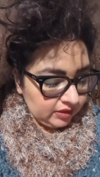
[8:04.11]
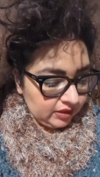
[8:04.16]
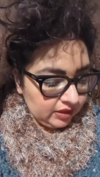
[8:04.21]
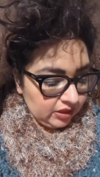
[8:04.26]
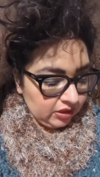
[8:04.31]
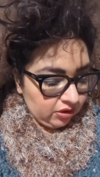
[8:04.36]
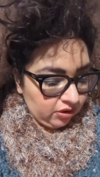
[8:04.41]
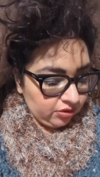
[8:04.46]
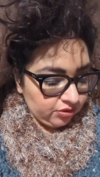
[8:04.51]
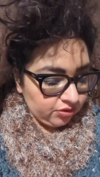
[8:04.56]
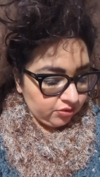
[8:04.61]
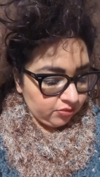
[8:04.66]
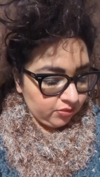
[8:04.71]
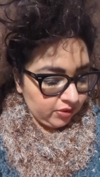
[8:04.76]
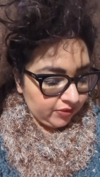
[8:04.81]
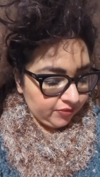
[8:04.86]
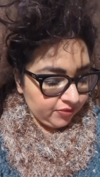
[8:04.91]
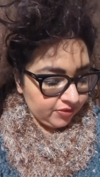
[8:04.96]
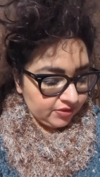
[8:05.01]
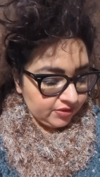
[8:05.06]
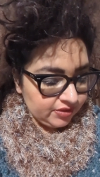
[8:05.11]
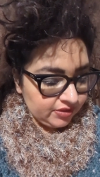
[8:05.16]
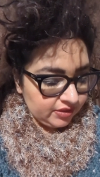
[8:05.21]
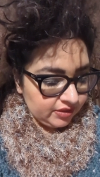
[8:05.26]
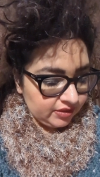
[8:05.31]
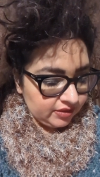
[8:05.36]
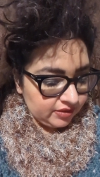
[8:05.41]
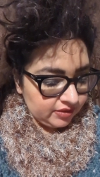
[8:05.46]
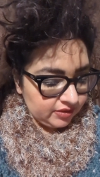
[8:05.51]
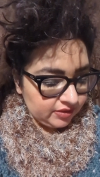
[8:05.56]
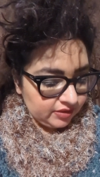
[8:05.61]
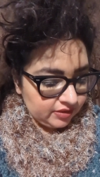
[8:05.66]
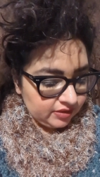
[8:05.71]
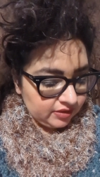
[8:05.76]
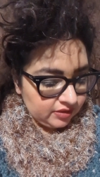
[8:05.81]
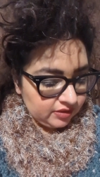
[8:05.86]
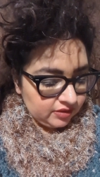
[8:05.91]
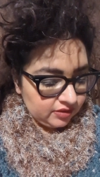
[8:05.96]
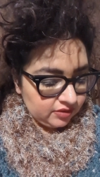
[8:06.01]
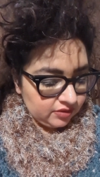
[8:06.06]
It also references
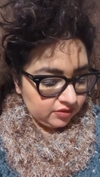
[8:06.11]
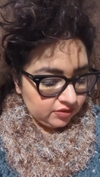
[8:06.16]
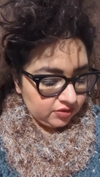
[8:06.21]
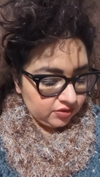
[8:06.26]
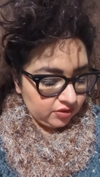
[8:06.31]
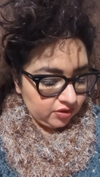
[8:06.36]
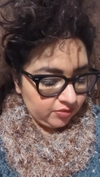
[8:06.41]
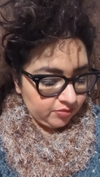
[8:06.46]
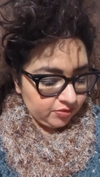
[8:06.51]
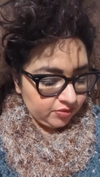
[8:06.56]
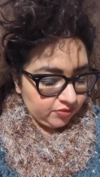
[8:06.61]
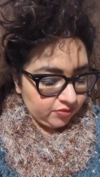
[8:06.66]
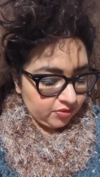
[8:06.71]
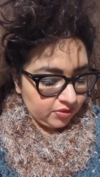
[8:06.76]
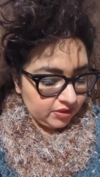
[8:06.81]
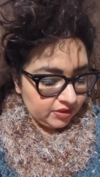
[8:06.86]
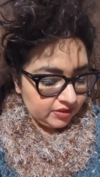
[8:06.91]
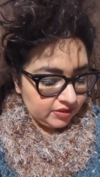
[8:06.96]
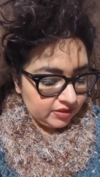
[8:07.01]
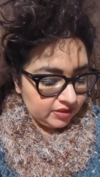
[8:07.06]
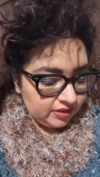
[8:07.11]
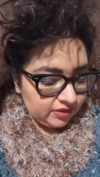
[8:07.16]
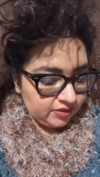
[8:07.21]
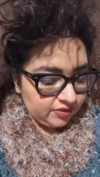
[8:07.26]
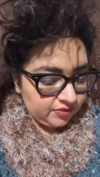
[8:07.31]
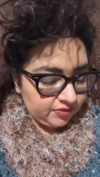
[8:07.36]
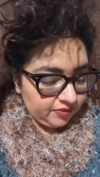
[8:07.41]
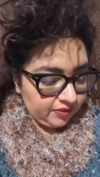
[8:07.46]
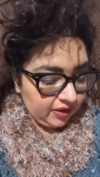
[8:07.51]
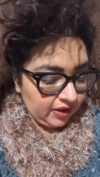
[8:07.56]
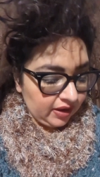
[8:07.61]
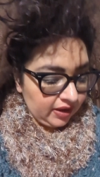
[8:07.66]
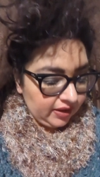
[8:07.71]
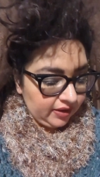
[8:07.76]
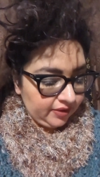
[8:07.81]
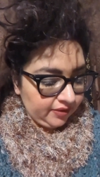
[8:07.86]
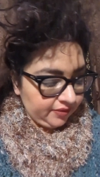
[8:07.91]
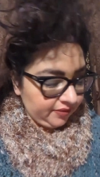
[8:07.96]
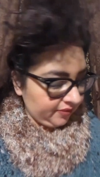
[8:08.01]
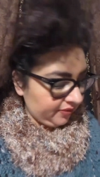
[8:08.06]
Psalms 46
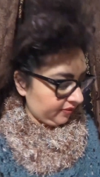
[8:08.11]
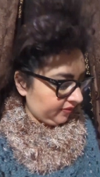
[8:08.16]
5.